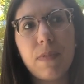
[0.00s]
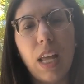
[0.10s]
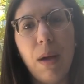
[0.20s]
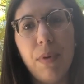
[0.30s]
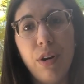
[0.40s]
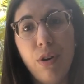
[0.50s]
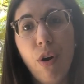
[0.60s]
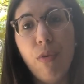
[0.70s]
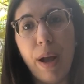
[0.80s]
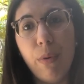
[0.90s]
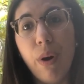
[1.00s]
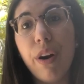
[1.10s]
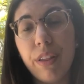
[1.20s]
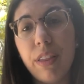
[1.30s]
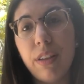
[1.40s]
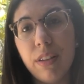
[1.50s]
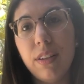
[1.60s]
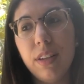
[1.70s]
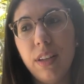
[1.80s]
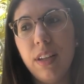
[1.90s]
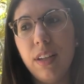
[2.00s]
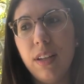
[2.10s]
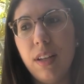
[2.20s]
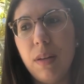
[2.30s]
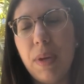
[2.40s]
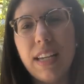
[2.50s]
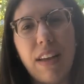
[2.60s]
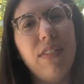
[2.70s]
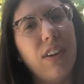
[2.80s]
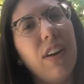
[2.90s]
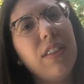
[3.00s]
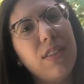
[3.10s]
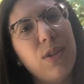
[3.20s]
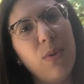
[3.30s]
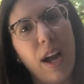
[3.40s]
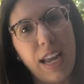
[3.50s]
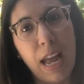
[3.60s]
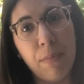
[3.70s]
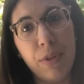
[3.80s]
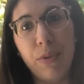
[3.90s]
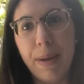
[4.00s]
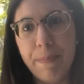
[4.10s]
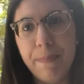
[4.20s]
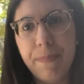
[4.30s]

I'm going to know my worth because I've learned who I am through him.